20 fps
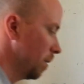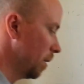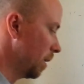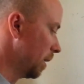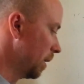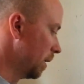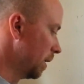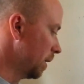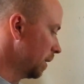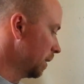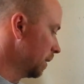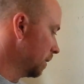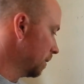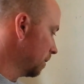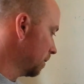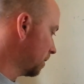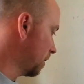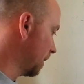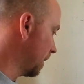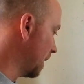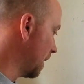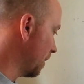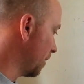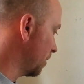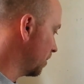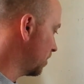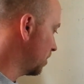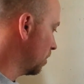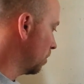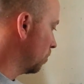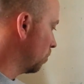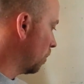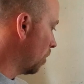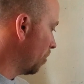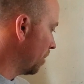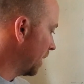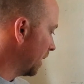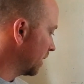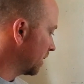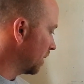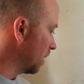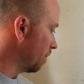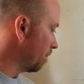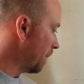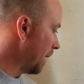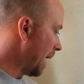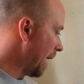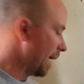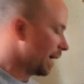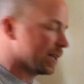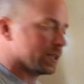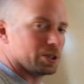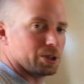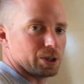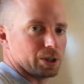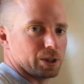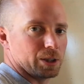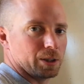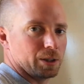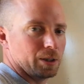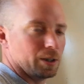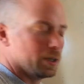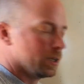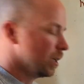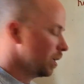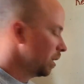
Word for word: uh, together. So when we get done packaging,